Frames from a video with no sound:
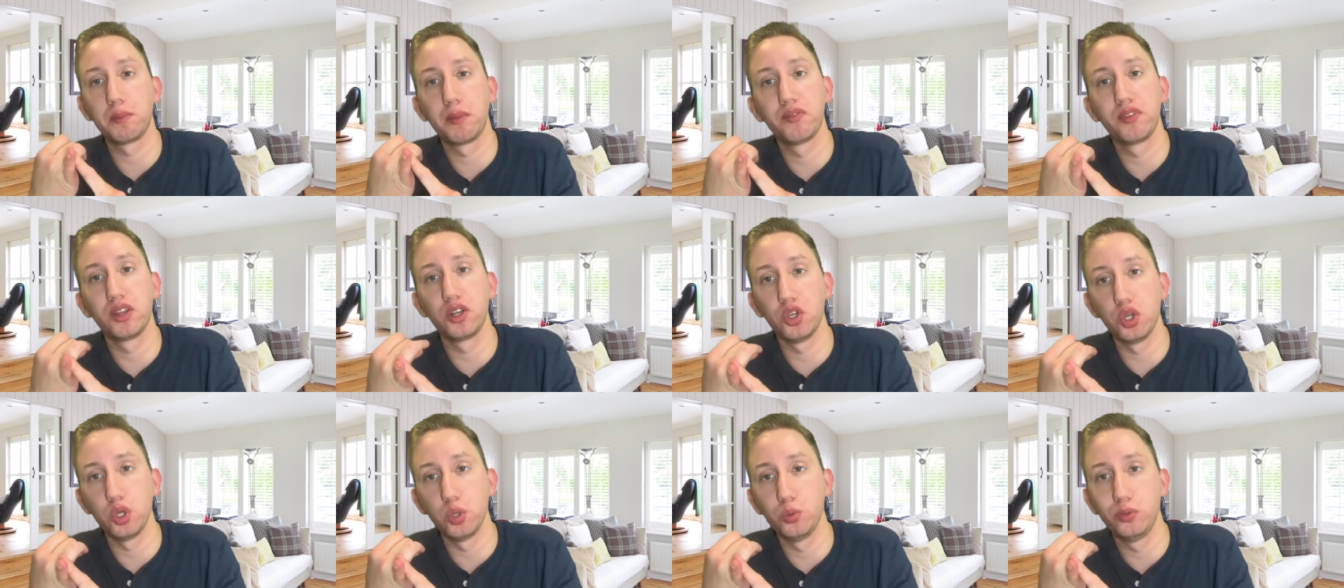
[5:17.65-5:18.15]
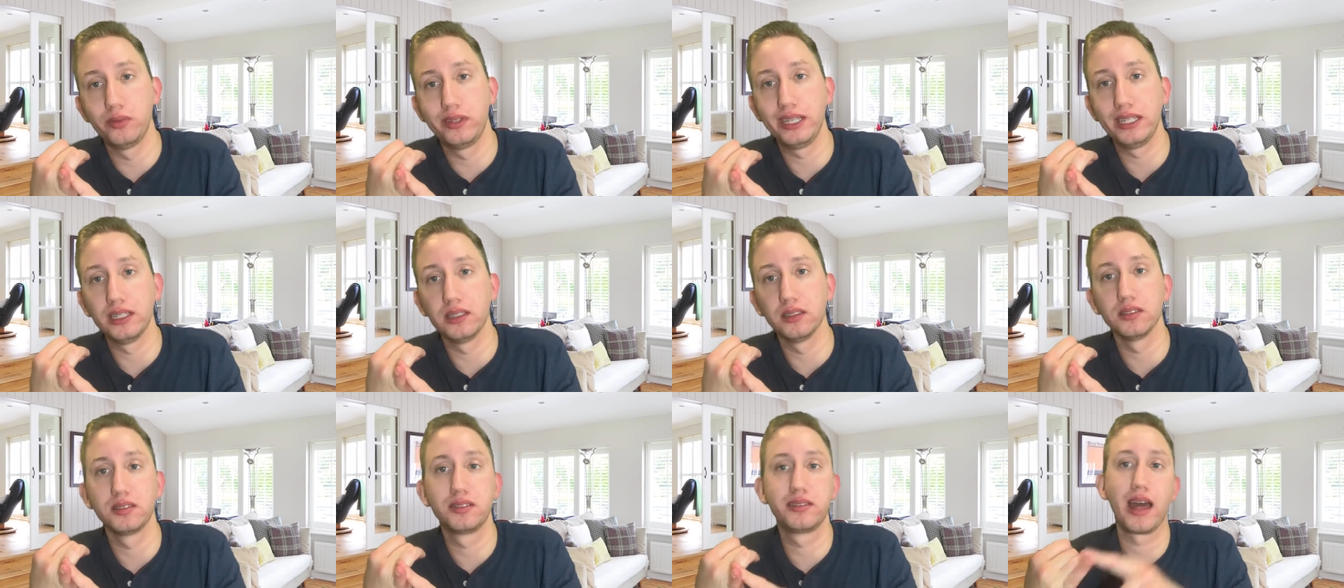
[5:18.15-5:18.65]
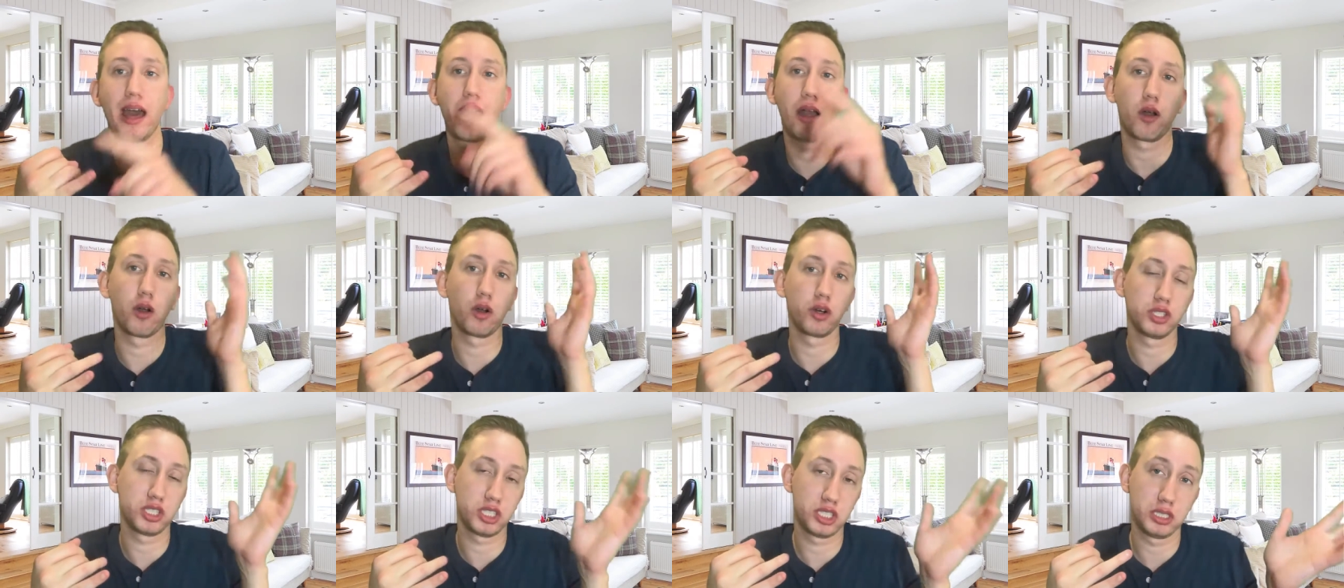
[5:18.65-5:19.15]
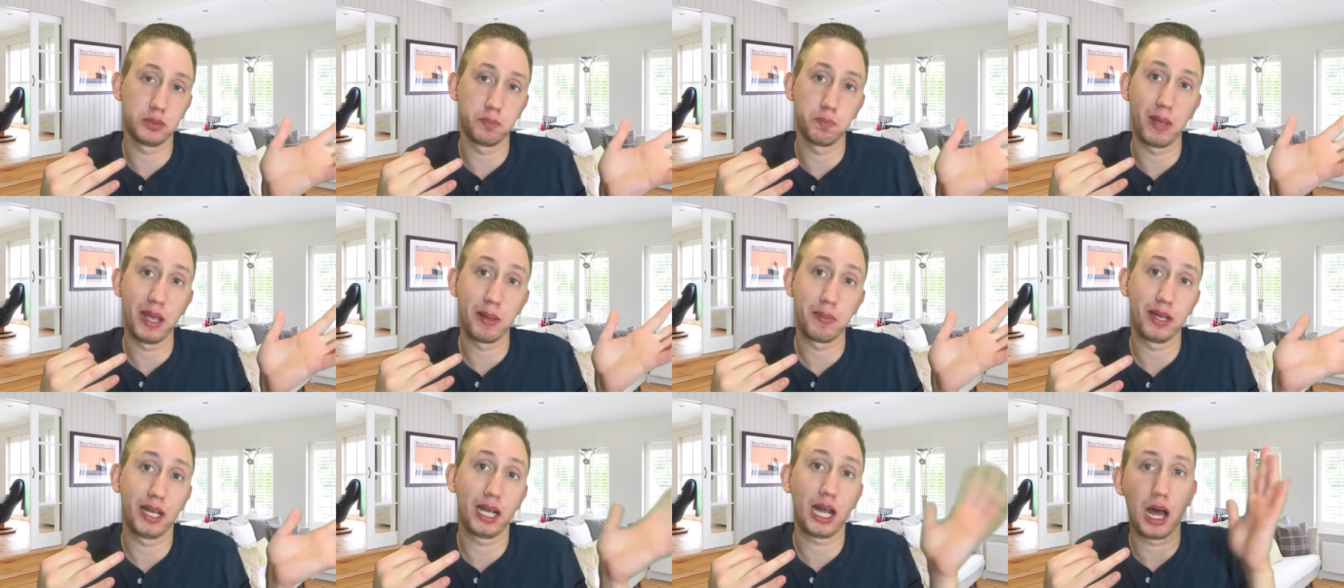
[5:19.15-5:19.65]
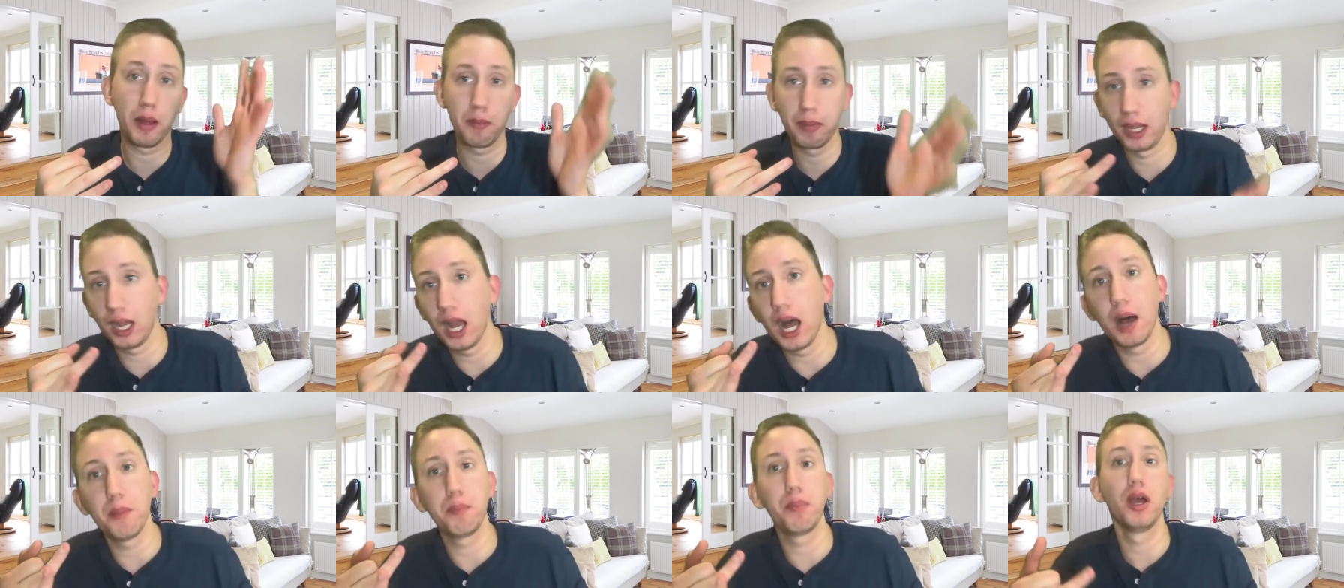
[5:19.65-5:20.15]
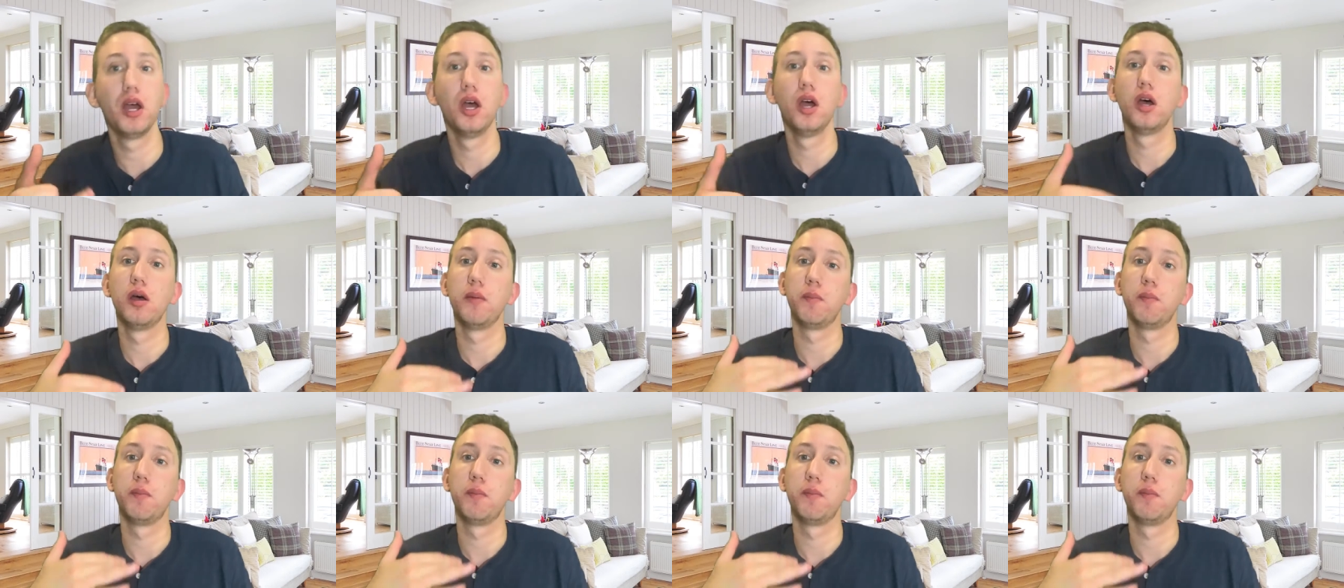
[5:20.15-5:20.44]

of the new deals that are maybe coming up,